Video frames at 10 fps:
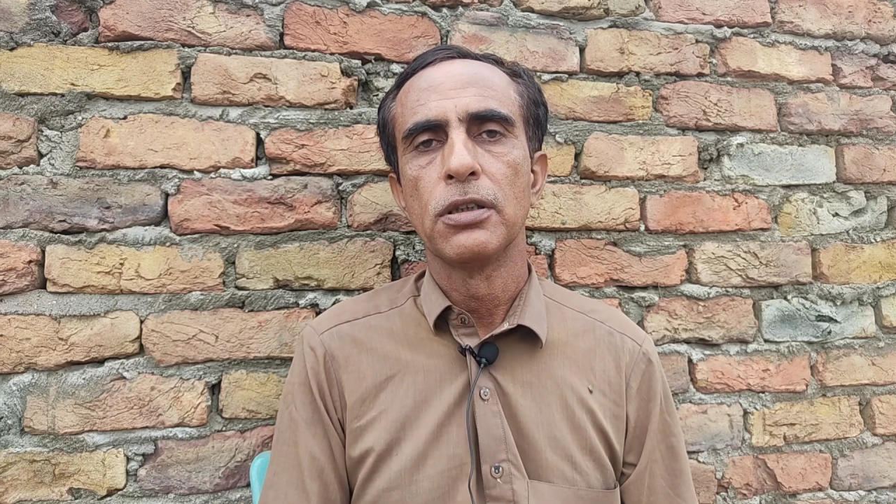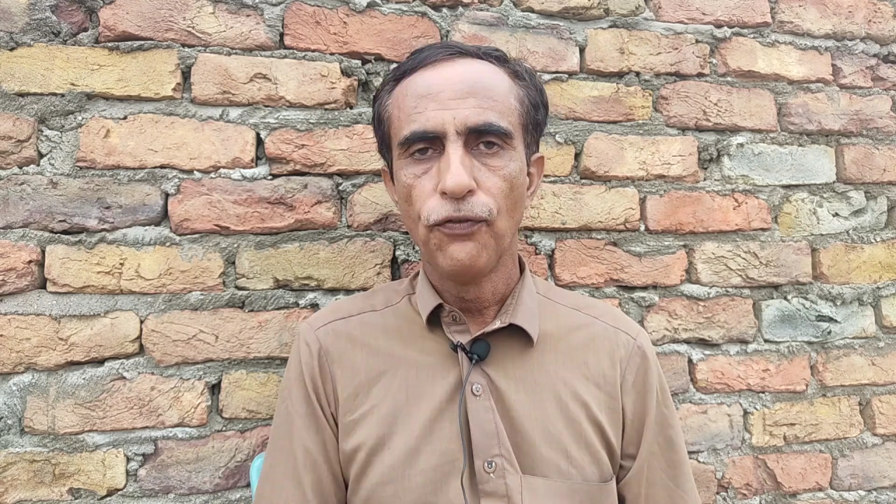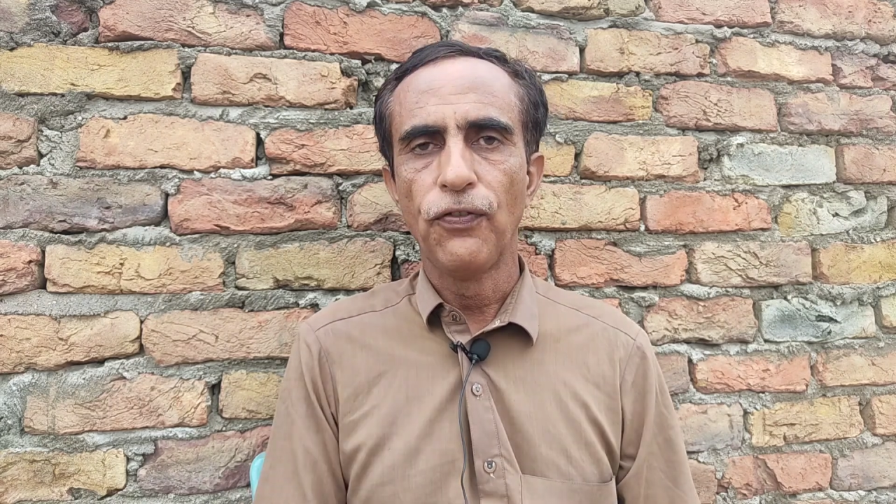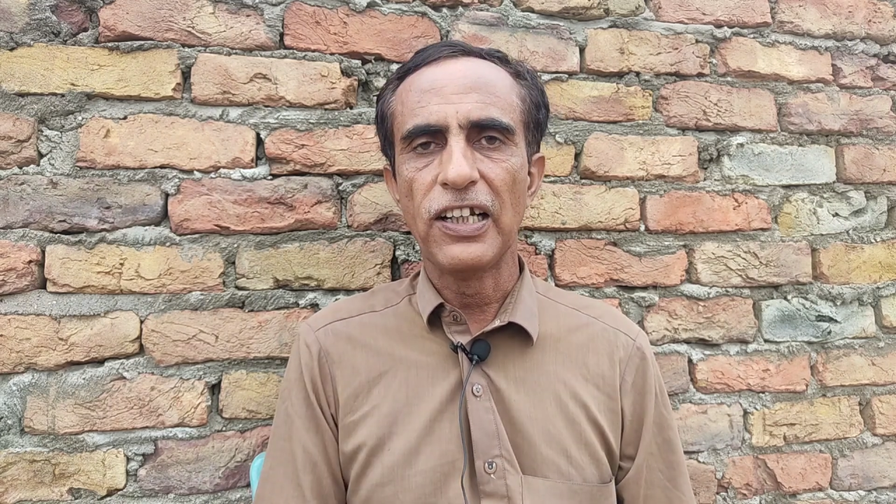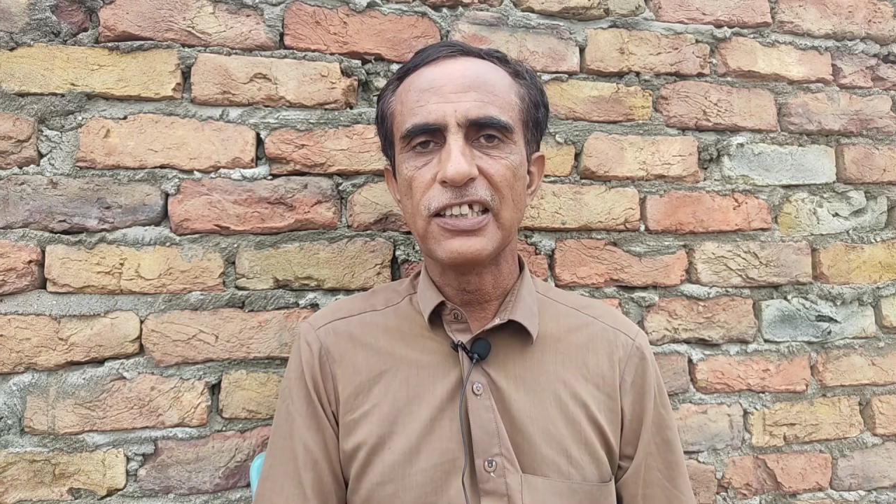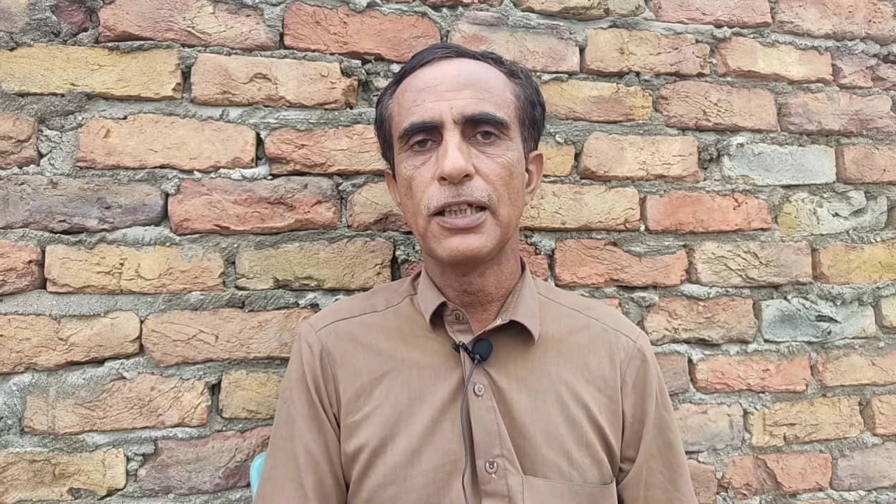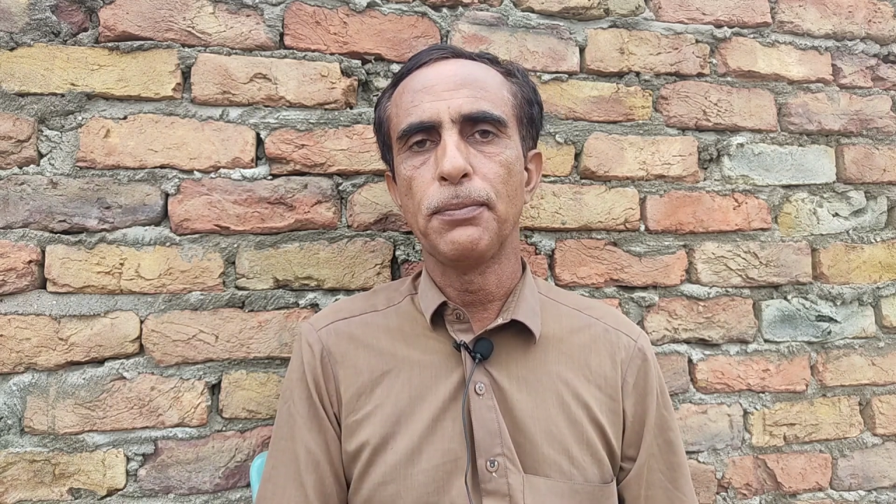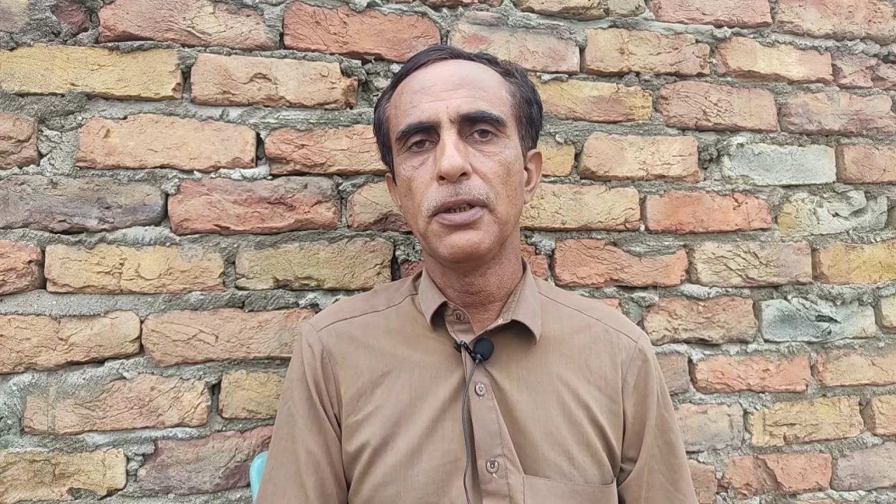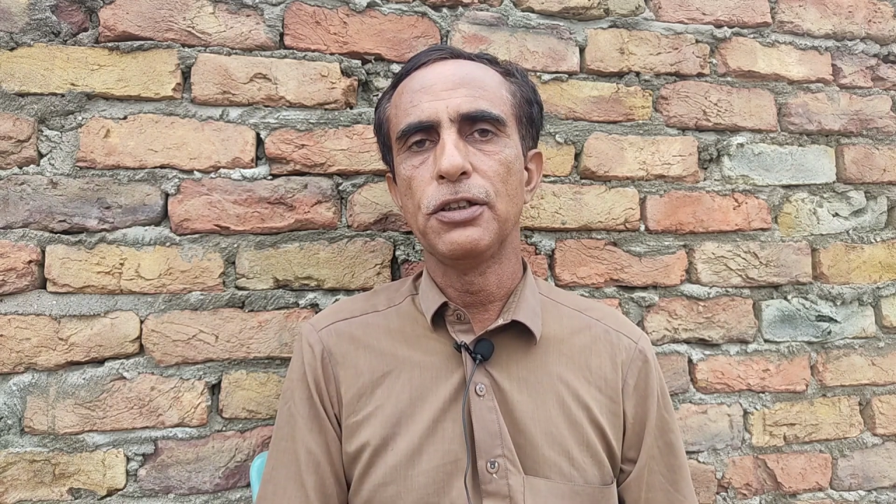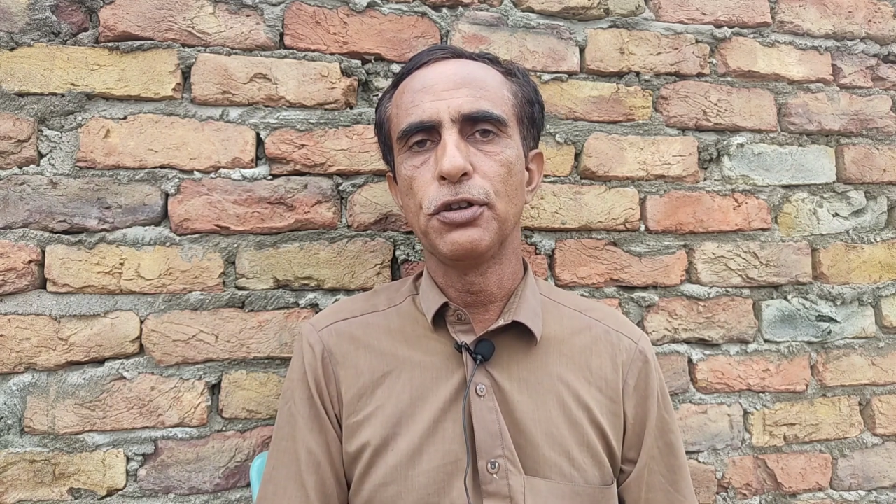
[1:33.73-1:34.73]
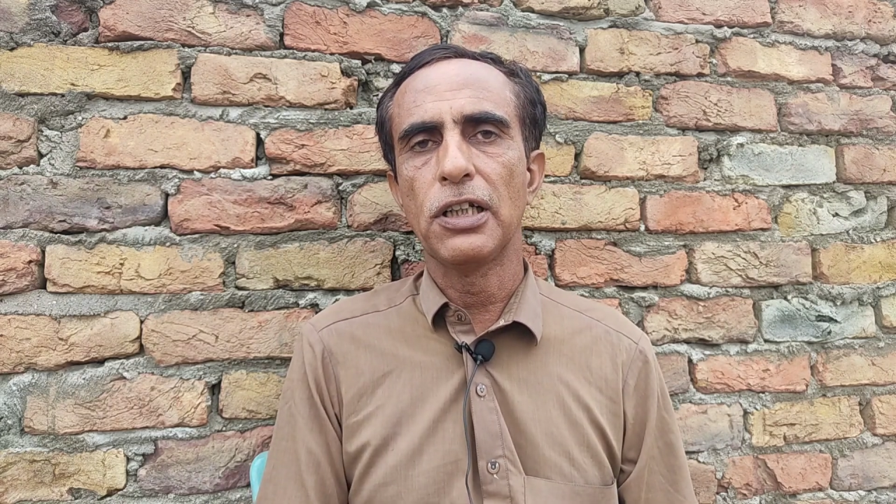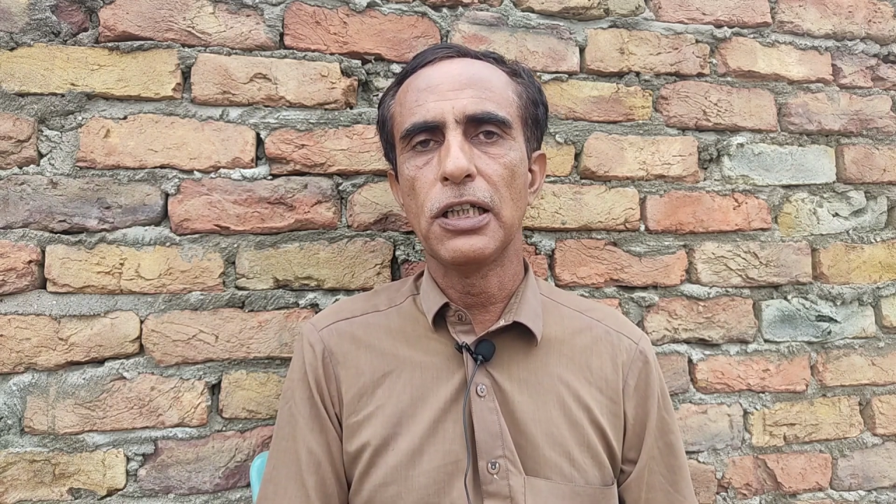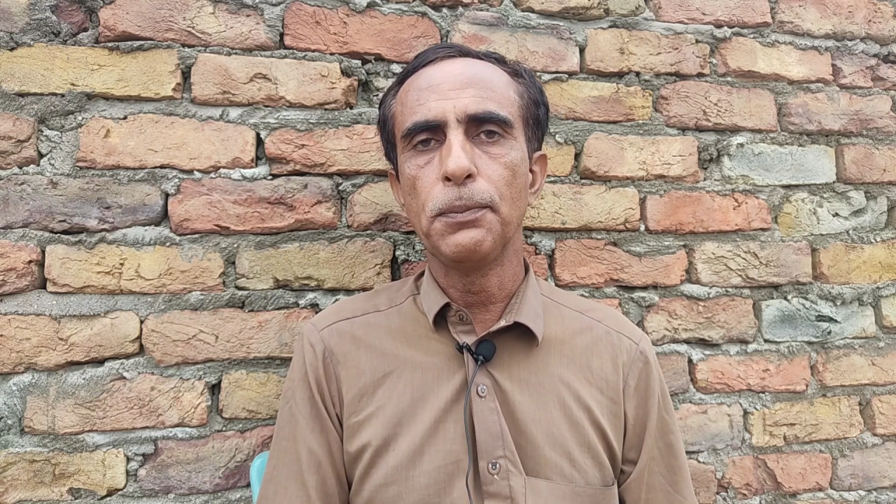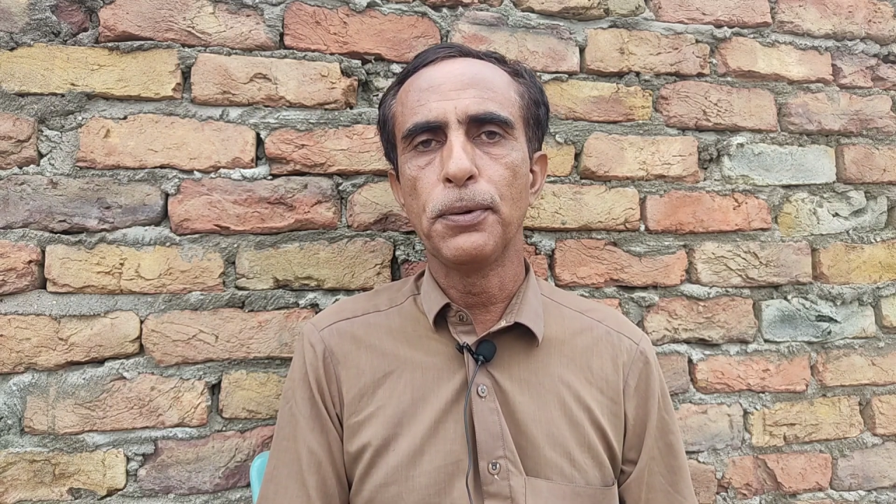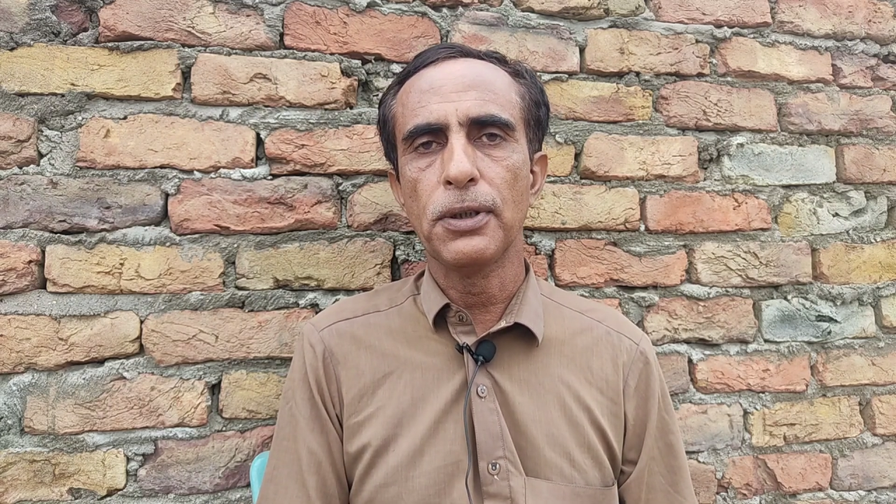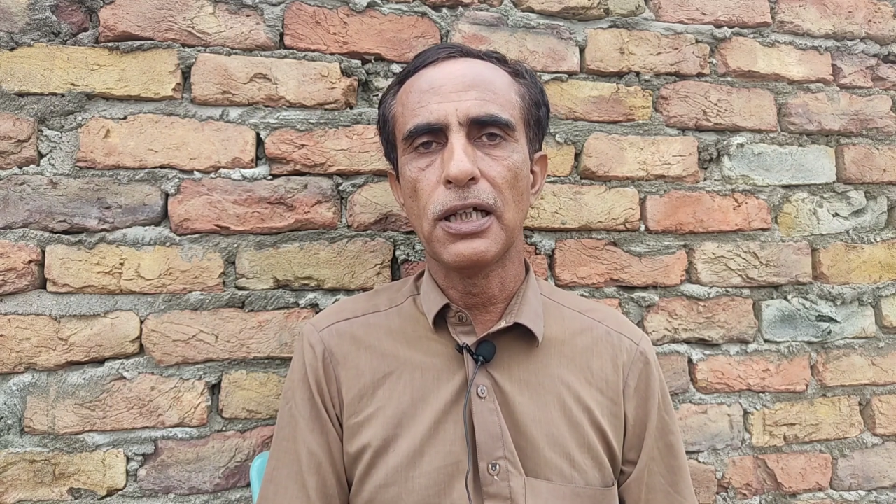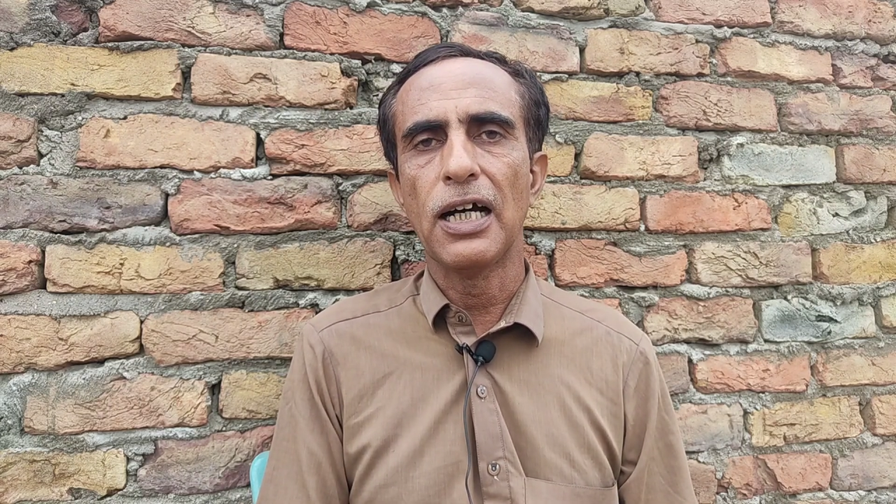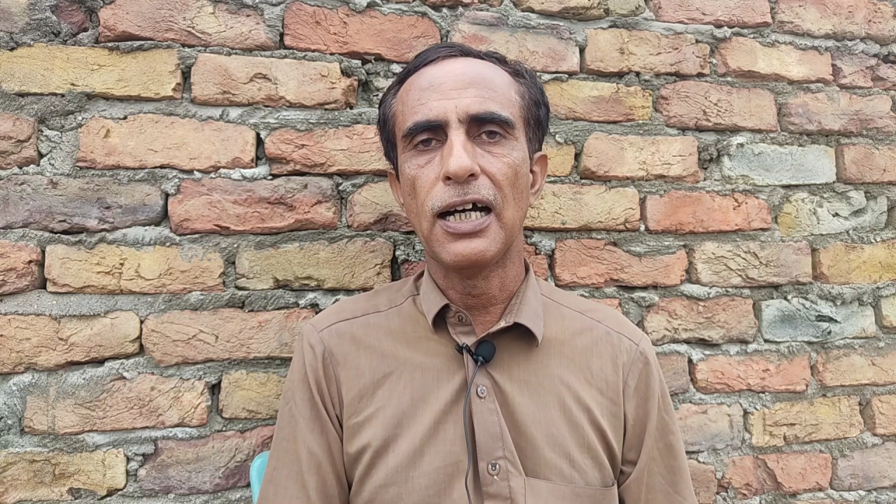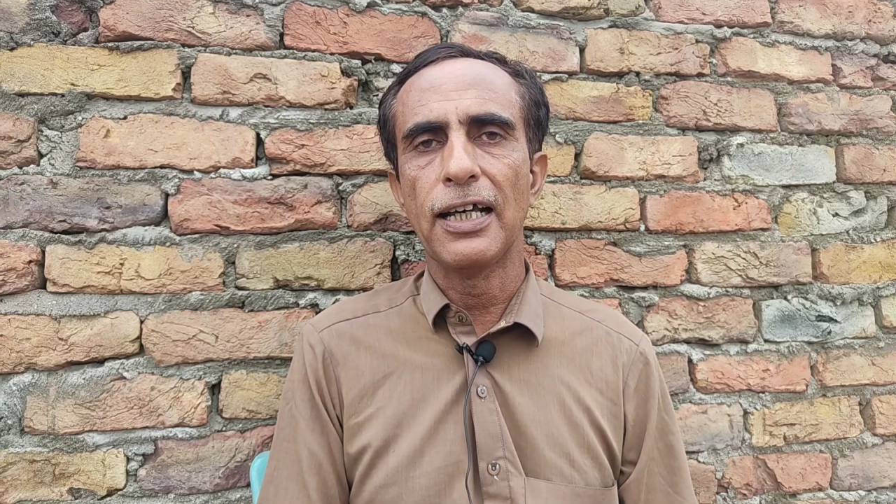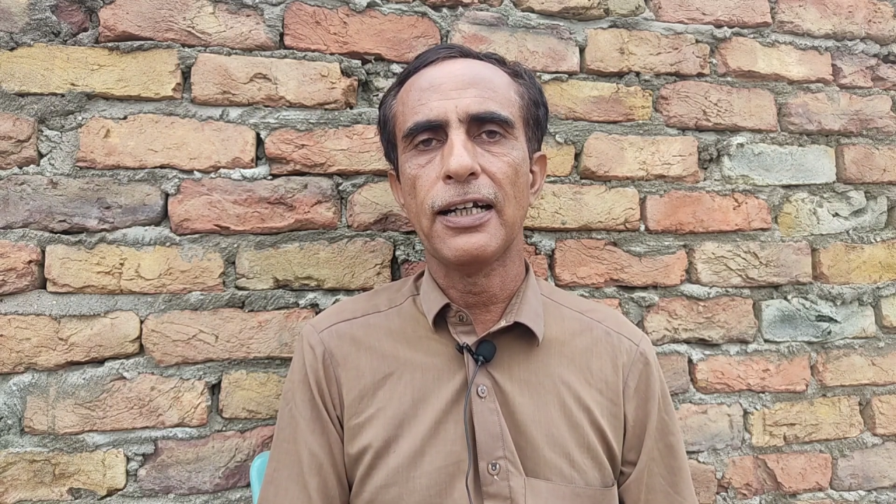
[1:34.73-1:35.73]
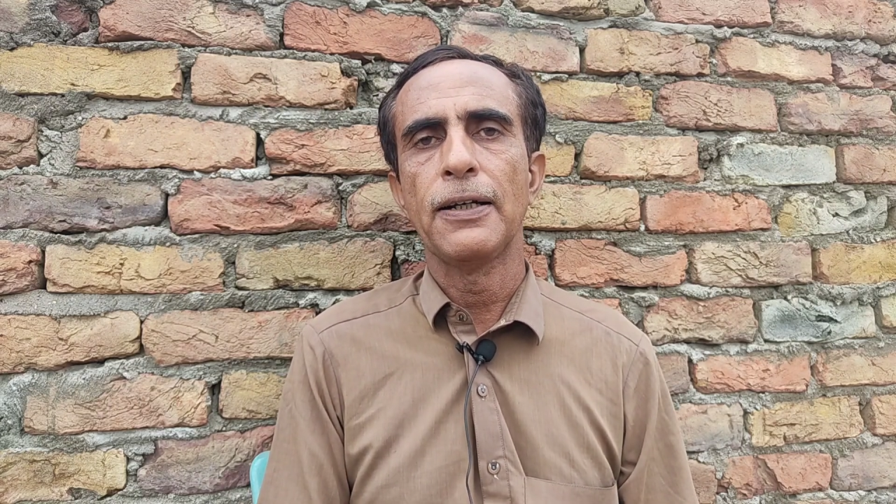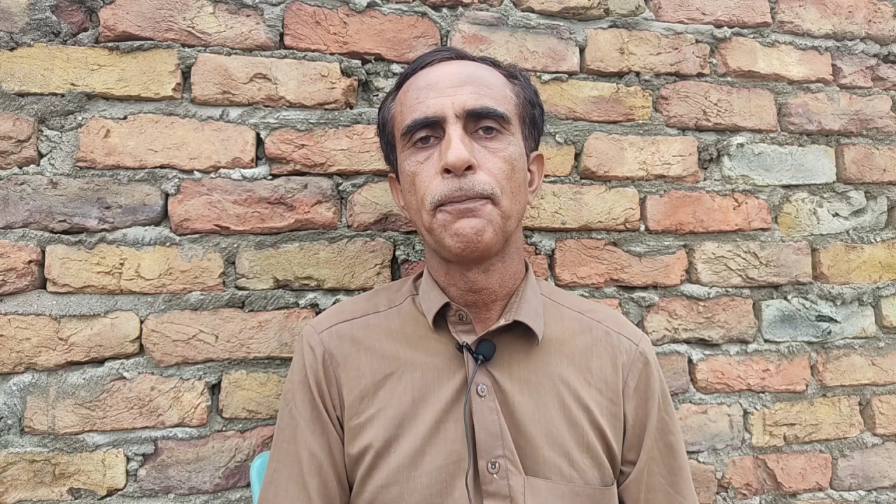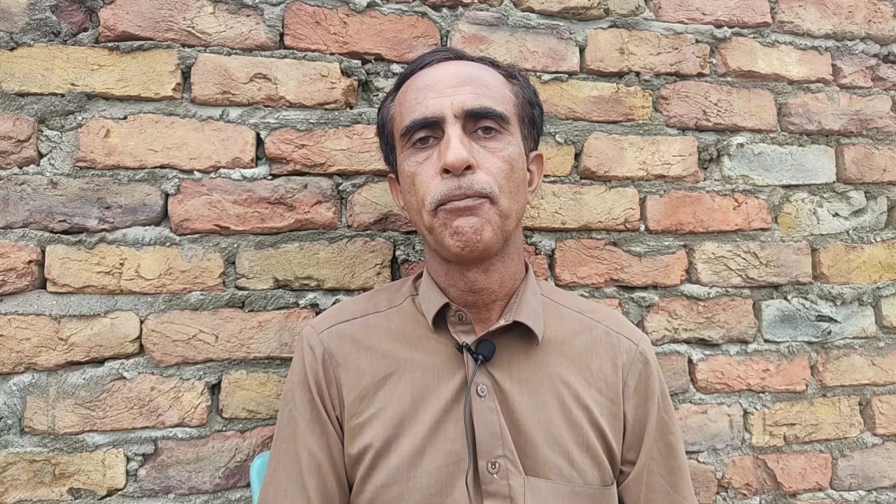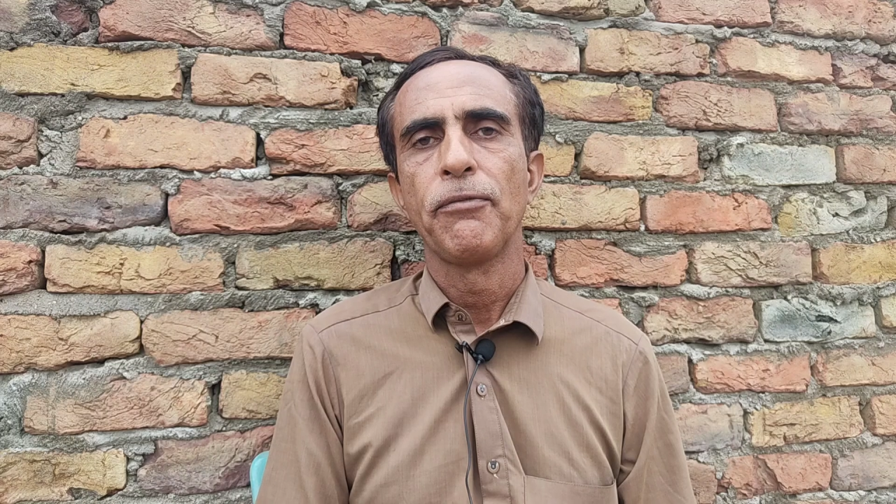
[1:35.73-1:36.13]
For example, your input are